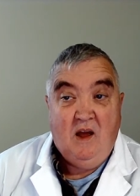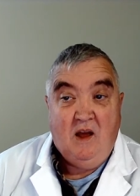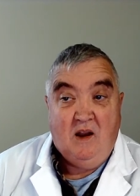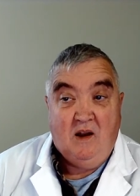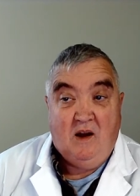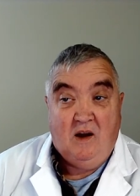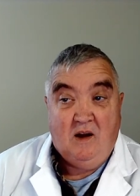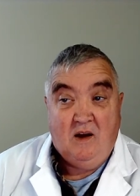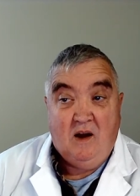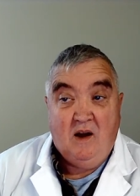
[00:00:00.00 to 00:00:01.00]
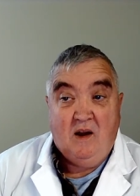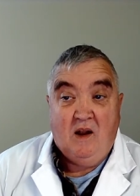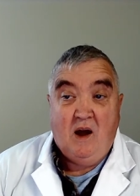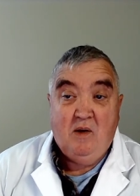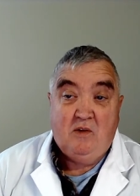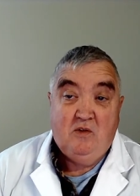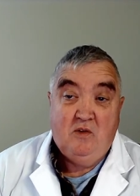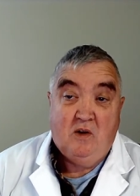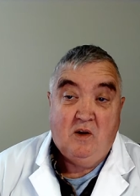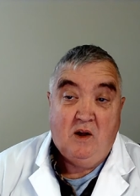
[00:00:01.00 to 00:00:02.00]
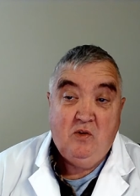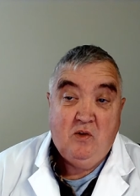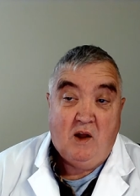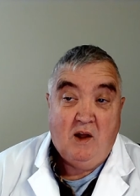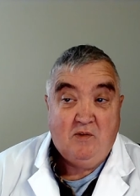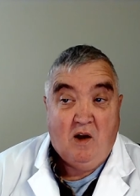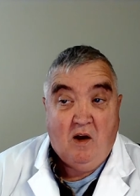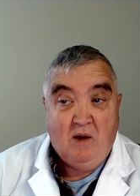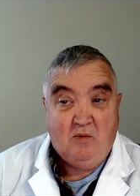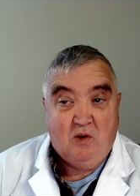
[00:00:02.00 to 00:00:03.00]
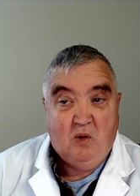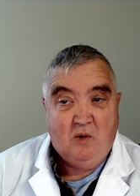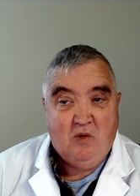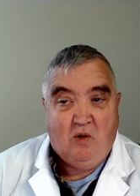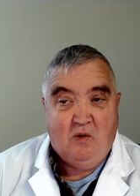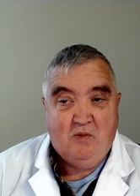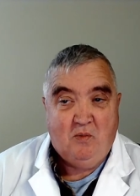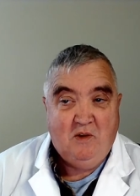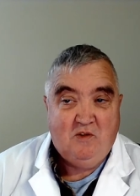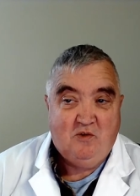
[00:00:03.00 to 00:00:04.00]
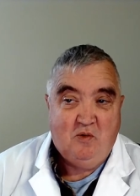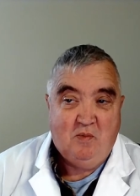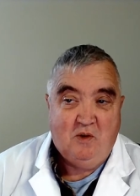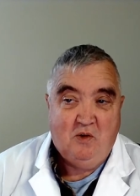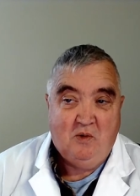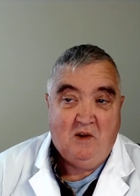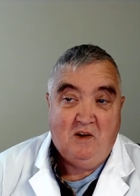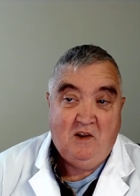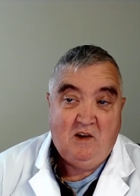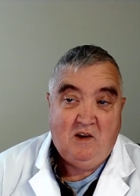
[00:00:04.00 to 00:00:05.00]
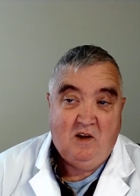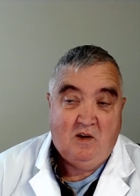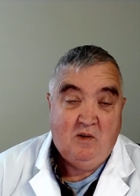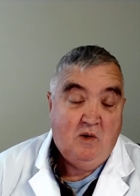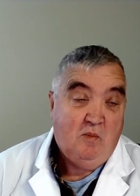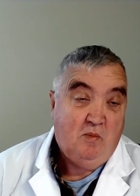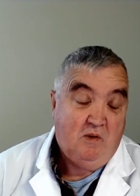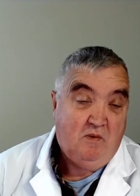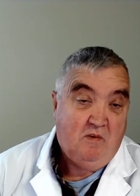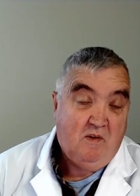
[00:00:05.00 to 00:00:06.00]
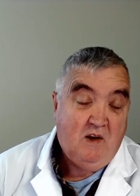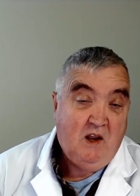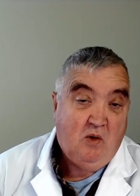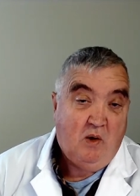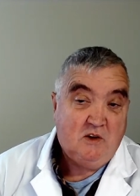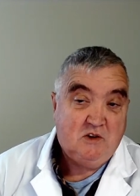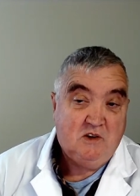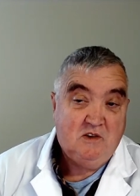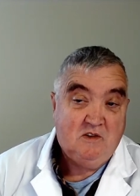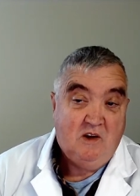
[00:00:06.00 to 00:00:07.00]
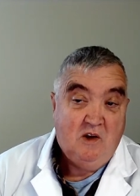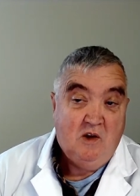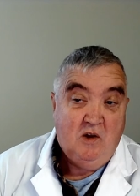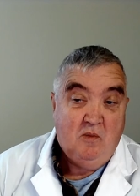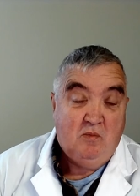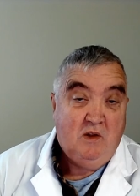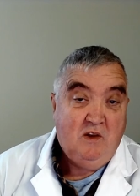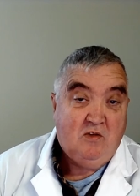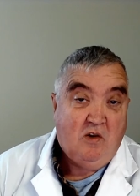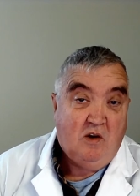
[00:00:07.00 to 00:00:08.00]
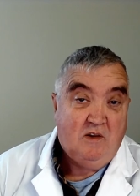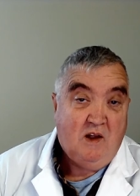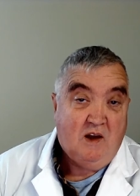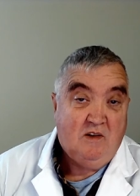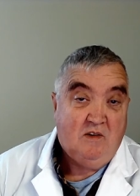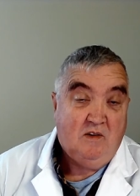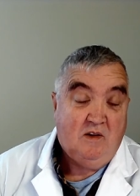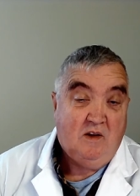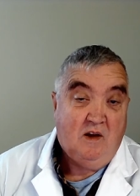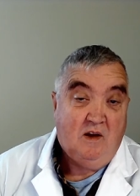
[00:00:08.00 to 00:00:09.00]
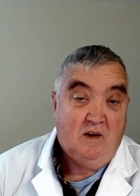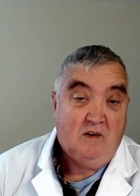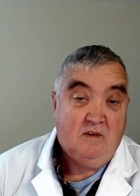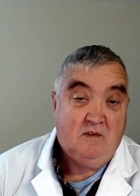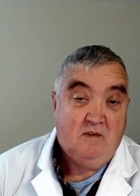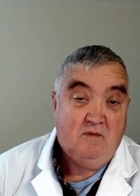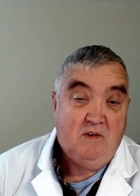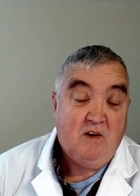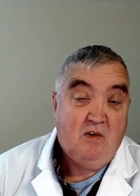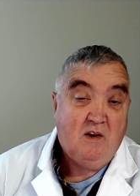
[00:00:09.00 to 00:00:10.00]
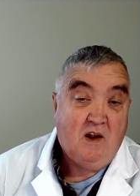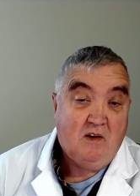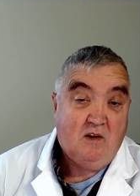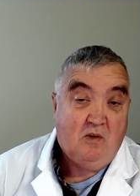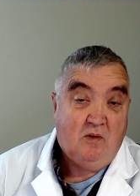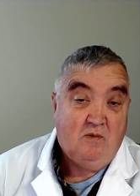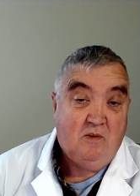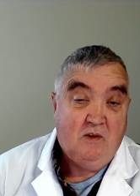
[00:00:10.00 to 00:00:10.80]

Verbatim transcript: And, uh, and I, I do not have time to go into all the research we've been doing in detail, but if you have any questions, please contact a, a veterinary technical